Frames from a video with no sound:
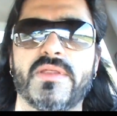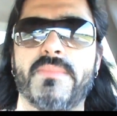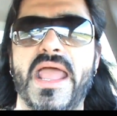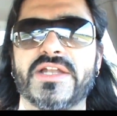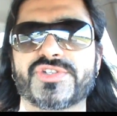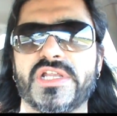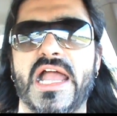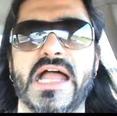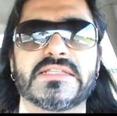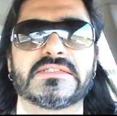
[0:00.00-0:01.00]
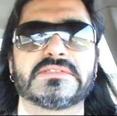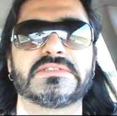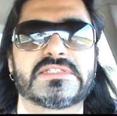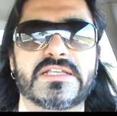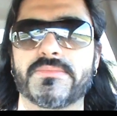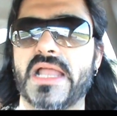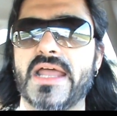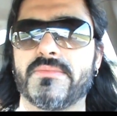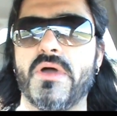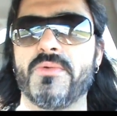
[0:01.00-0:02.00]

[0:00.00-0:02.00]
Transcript: match got some kind of